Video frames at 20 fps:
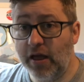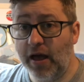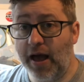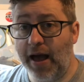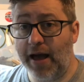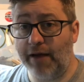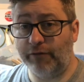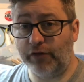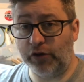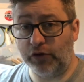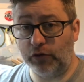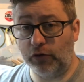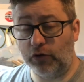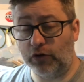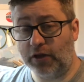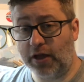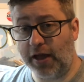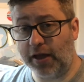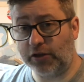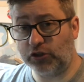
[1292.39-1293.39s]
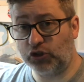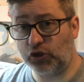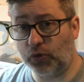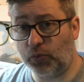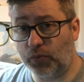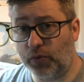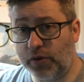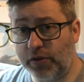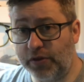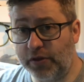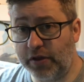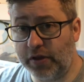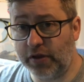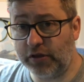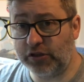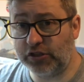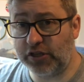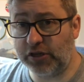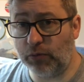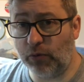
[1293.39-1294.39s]
having a good catch up with you,
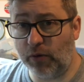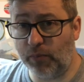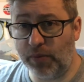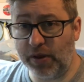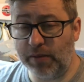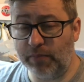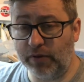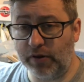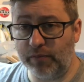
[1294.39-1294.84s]
see what people